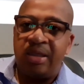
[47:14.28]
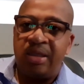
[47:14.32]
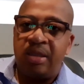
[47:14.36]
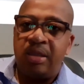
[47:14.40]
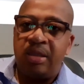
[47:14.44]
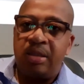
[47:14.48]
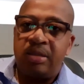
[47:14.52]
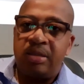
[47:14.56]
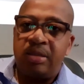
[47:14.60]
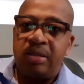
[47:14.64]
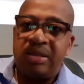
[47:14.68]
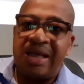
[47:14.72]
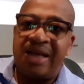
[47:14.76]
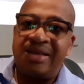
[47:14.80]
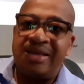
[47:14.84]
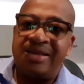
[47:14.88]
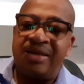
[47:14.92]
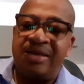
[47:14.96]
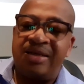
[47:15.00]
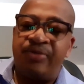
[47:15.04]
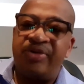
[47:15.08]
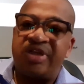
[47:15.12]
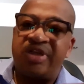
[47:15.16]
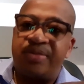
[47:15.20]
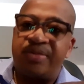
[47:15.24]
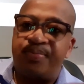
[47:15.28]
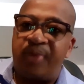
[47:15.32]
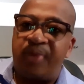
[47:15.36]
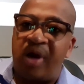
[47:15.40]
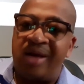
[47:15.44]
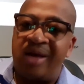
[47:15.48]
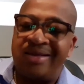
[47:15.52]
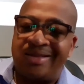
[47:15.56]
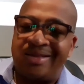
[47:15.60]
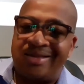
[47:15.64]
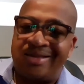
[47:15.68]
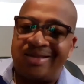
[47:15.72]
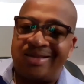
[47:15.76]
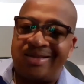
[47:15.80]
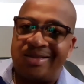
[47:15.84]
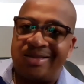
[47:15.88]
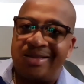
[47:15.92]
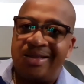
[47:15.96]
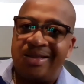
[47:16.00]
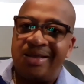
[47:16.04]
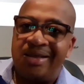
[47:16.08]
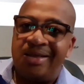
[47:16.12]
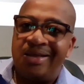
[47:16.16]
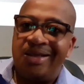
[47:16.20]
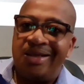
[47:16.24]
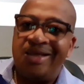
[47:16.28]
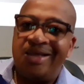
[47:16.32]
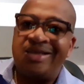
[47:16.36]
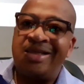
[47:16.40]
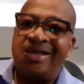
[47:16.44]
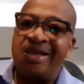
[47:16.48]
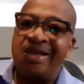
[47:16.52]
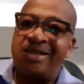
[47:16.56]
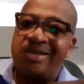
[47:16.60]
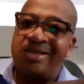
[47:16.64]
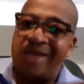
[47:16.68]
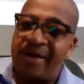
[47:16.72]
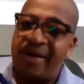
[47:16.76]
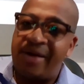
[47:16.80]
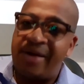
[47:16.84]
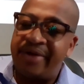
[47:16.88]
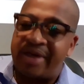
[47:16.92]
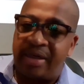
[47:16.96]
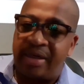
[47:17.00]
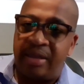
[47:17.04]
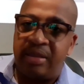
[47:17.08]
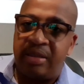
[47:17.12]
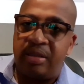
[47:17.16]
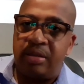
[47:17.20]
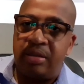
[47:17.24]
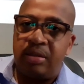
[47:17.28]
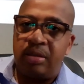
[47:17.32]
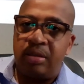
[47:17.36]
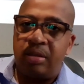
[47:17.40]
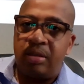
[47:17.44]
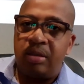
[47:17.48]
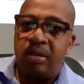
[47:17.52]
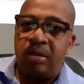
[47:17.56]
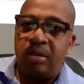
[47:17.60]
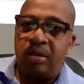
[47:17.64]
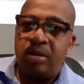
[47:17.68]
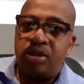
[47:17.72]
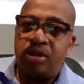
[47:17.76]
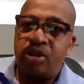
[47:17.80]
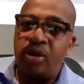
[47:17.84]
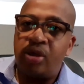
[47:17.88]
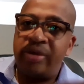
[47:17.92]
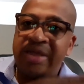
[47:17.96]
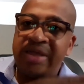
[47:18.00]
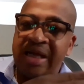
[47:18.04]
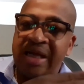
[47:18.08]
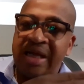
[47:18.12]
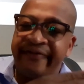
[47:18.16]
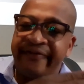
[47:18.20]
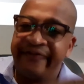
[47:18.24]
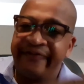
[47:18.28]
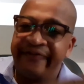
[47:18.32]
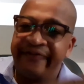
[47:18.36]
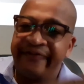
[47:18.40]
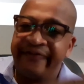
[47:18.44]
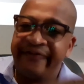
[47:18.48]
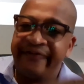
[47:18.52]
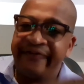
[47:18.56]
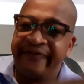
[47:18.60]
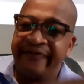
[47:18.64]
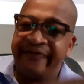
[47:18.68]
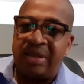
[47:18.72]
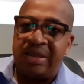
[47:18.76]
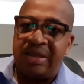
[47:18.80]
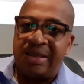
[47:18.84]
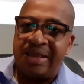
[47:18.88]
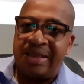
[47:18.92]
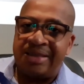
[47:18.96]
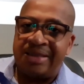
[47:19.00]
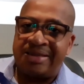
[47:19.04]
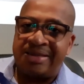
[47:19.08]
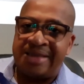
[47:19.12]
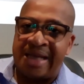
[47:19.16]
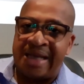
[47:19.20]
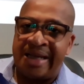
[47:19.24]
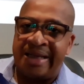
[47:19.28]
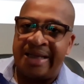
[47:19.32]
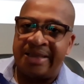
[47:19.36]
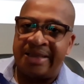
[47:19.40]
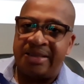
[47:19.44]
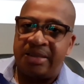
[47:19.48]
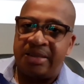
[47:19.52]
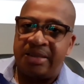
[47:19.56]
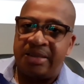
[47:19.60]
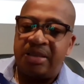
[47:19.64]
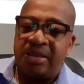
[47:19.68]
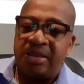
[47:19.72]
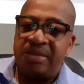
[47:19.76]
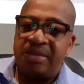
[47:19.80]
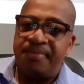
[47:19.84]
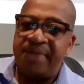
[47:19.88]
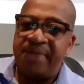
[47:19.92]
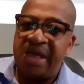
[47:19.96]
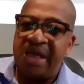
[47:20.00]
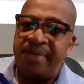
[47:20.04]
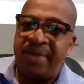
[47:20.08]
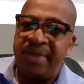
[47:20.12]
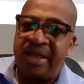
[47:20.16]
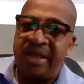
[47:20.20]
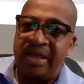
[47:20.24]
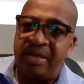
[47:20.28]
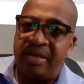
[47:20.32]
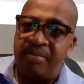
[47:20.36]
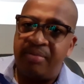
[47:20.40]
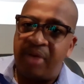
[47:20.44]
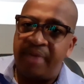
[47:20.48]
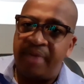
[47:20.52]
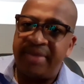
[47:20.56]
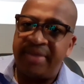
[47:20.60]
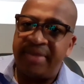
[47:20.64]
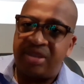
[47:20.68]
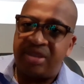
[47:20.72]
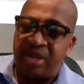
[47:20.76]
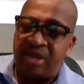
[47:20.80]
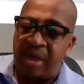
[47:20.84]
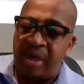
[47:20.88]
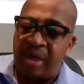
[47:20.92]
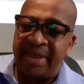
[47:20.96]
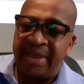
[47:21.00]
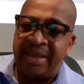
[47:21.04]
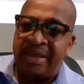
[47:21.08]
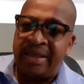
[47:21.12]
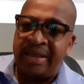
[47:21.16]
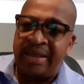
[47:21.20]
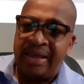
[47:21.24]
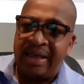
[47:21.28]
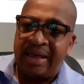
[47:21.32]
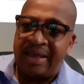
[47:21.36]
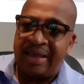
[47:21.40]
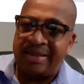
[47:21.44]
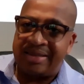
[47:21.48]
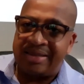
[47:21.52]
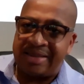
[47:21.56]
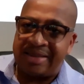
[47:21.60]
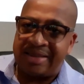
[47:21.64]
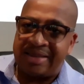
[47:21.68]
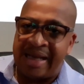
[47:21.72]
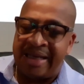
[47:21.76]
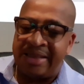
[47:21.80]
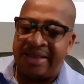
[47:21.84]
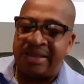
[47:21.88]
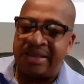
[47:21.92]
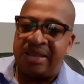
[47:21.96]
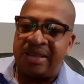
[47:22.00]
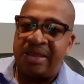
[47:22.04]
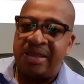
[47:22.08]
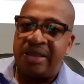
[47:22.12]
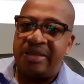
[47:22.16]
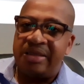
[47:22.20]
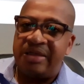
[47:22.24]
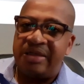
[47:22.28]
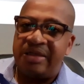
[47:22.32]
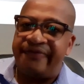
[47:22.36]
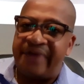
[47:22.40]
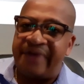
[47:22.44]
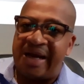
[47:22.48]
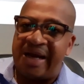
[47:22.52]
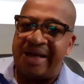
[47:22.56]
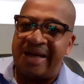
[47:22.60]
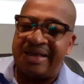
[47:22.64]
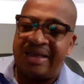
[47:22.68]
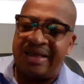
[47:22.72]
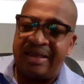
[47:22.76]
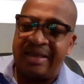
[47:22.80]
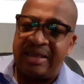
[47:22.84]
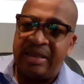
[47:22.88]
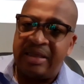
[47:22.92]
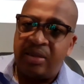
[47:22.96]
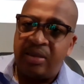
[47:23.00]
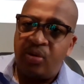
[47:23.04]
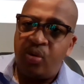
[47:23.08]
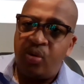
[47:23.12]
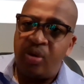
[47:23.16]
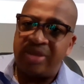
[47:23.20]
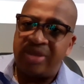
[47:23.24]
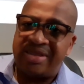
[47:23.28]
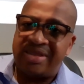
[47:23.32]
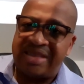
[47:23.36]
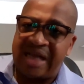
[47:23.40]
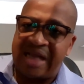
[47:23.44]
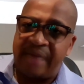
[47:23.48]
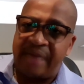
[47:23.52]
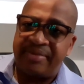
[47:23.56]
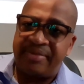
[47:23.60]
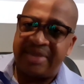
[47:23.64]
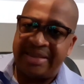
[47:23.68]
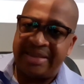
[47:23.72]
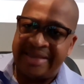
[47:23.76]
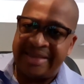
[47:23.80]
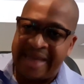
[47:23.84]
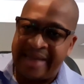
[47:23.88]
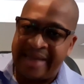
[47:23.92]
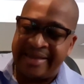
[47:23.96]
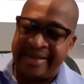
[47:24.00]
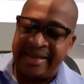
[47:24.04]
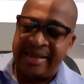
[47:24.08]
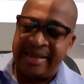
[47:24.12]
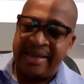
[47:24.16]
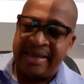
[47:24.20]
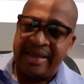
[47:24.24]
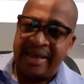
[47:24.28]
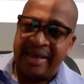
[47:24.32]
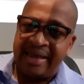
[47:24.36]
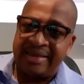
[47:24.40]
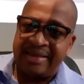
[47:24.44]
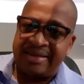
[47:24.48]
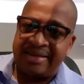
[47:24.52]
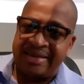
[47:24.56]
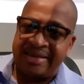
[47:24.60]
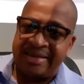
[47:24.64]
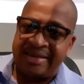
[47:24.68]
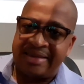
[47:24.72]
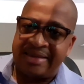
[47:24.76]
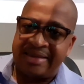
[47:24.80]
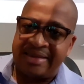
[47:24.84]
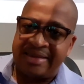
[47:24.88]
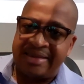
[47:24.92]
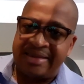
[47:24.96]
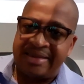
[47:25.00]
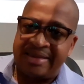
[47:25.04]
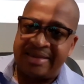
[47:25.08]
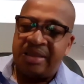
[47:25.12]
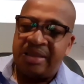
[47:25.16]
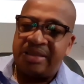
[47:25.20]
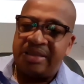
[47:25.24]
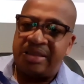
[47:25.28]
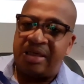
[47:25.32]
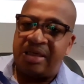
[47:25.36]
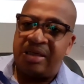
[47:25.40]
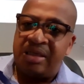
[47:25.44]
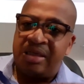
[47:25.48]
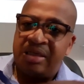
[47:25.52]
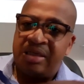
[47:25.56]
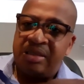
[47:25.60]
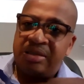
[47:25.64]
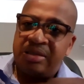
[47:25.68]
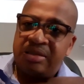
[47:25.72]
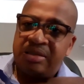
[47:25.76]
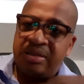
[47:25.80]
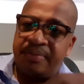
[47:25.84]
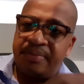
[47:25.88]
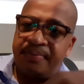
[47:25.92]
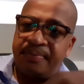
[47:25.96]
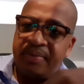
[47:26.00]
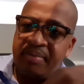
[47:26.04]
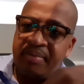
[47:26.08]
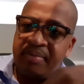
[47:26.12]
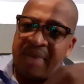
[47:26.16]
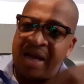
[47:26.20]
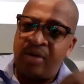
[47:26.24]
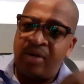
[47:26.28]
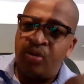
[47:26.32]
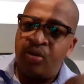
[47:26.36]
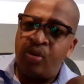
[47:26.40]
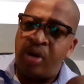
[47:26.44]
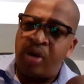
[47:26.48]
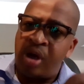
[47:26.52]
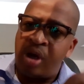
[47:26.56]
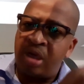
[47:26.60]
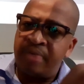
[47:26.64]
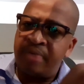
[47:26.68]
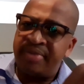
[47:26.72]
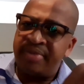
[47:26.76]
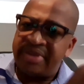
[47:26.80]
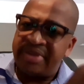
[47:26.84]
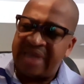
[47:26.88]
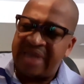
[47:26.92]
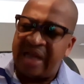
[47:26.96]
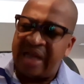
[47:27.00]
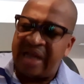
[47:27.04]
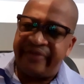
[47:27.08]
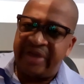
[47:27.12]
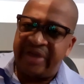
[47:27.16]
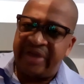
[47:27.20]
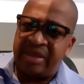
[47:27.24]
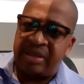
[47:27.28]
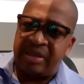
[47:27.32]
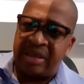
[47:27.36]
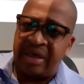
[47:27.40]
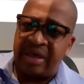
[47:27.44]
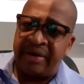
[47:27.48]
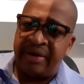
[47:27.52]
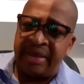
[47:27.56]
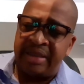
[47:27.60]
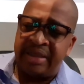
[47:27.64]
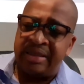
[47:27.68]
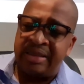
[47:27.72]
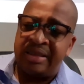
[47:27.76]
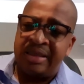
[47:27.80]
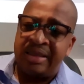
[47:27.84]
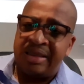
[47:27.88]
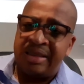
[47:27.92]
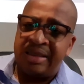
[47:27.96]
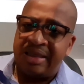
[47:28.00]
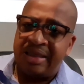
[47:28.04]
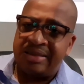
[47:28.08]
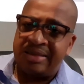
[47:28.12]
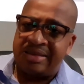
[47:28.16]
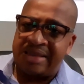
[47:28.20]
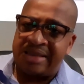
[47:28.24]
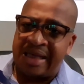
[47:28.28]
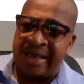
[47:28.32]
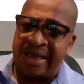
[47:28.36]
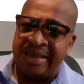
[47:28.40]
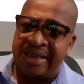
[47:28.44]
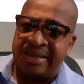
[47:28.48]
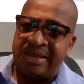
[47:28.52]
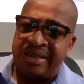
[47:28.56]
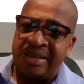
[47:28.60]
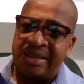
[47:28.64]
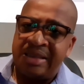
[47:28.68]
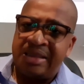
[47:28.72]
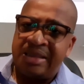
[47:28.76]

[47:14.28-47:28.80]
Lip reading: That the response is hysterical. Jody and Ferron has died. The baby in the mommy's tummy has died. The father who was stabbed to death has died. The man who hung himself in Clarendon has died.